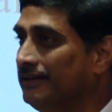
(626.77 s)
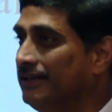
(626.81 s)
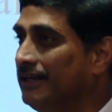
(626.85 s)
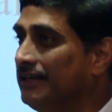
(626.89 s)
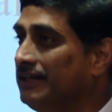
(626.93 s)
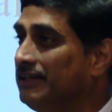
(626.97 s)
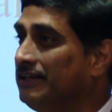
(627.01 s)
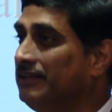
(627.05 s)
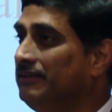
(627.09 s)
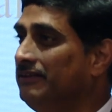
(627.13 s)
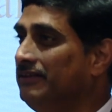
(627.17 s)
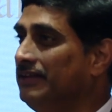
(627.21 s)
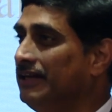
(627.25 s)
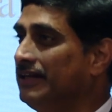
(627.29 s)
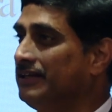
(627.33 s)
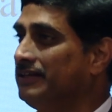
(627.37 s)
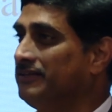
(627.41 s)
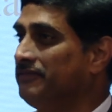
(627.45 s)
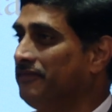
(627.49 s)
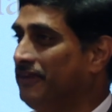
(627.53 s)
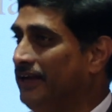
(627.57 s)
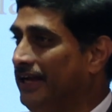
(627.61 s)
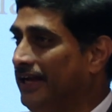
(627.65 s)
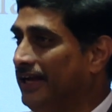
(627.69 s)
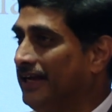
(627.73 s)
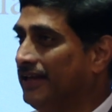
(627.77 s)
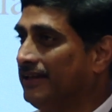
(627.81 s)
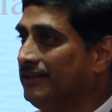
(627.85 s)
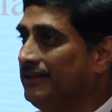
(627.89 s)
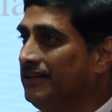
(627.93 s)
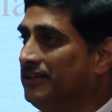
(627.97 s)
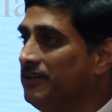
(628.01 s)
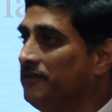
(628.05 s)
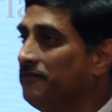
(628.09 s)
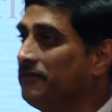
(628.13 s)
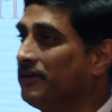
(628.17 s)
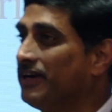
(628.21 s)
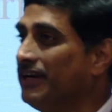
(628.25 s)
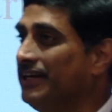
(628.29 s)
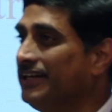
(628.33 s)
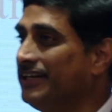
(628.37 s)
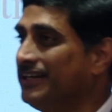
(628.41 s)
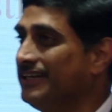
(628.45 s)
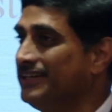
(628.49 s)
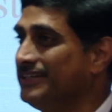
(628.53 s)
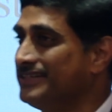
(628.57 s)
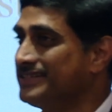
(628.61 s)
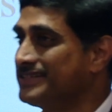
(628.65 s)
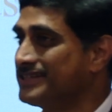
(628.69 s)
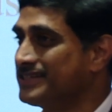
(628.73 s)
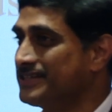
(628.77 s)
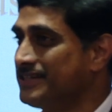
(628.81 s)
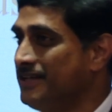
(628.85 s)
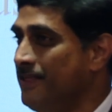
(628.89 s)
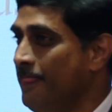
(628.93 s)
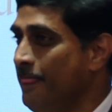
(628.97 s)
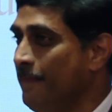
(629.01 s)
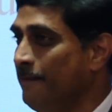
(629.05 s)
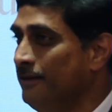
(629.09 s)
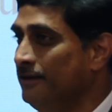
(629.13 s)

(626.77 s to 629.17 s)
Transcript: that where the difficulty is.